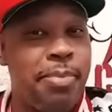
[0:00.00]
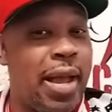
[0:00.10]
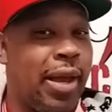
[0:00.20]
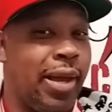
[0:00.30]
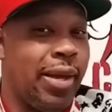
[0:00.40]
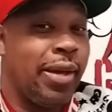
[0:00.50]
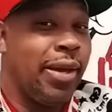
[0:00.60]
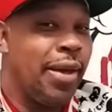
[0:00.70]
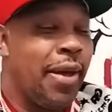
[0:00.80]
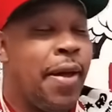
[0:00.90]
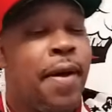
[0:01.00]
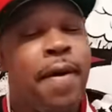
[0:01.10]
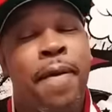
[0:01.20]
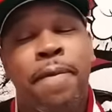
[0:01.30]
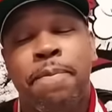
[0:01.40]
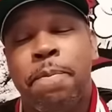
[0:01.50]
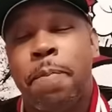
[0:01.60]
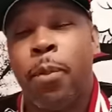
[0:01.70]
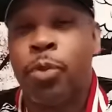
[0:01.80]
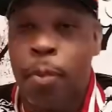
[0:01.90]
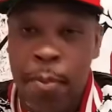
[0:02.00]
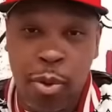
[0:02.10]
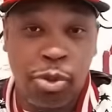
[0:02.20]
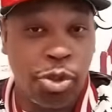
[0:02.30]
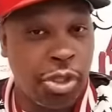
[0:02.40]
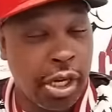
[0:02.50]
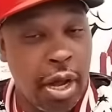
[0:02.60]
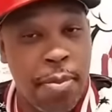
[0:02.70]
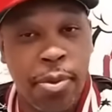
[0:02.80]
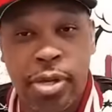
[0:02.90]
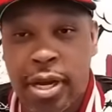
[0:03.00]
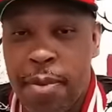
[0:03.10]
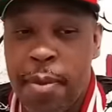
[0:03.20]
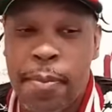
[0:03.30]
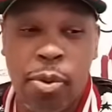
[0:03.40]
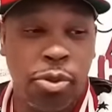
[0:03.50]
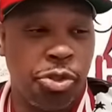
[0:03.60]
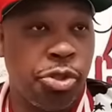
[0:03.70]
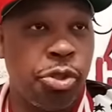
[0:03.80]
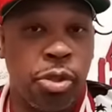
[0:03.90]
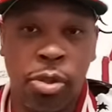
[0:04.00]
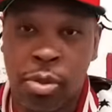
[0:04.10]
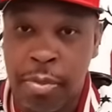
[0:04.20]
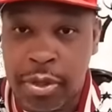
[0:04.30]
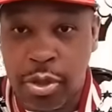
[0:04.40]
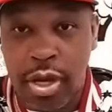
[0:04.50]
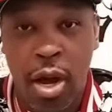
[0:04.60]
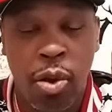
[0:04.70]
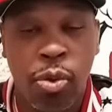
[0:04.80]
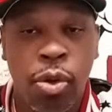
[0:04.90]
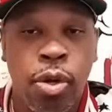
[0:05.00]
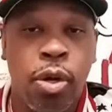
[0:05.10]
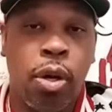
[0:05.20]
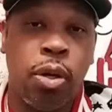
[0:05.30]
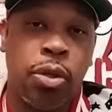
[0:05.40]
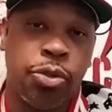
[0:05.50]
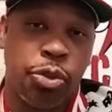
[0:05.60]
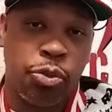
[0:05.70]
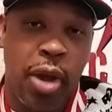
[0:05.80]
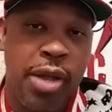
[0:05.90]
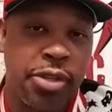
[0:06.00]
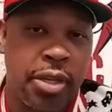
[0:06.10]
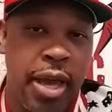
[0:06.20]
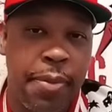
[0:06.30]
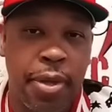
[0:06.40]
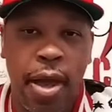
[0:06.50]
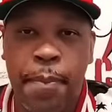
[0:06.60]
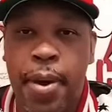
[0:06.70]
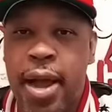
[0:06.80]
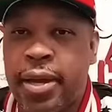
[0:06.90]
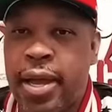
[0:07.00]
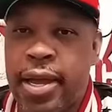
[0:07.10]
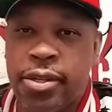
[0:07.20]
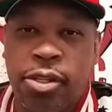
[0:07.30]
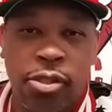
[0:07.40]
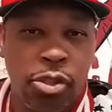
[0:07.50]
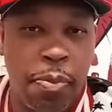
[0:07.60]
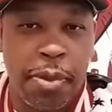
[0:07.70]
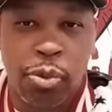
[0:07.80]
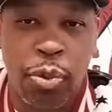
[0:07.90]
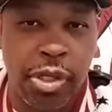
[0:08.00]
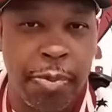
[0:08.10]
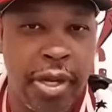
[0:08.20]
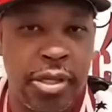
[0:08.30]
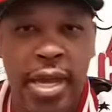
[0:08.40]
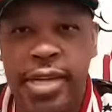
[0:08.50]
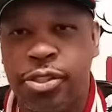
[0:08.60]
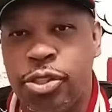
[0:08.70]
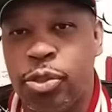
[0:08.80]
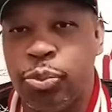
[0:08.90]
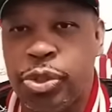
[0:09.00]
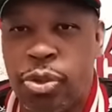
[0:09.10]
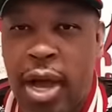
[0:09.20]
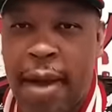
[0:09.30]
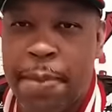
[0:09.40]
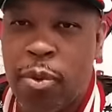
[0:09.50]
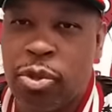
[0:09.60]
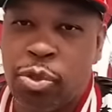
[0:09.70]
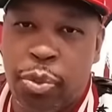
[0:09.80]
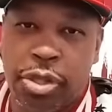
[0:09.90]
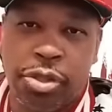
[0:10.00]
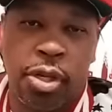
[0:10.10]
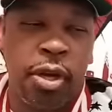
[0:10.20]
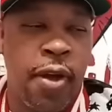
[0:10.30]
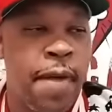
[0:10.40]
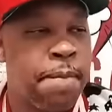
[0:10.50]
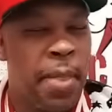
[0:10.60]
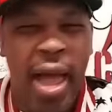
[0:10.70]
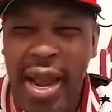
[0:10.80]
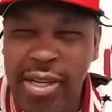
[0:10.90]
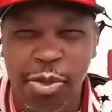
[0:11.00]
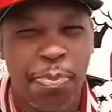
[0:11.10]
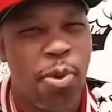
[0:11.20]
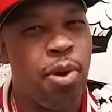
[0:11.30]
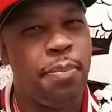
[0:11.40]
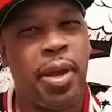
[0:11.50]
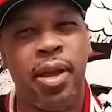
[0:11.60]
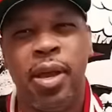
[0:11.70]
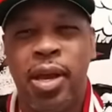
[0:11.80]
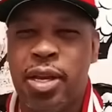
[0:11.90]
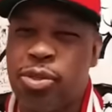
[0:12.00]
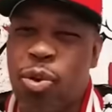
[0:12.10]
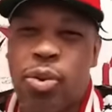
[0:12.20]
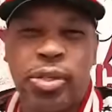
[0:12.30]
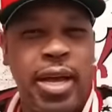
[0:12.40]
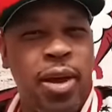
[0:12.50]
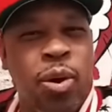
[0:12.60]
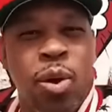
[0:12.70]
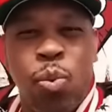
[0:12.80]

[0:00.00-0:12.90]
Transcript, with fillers: Man. The merch. Check out my check out my merch. Make sure y'all uh, subscribe to the Cap Cap podcast, to my Twitch page, Gangster the Original Hot Boy Twitch. Holla at your boy, man. It's going down.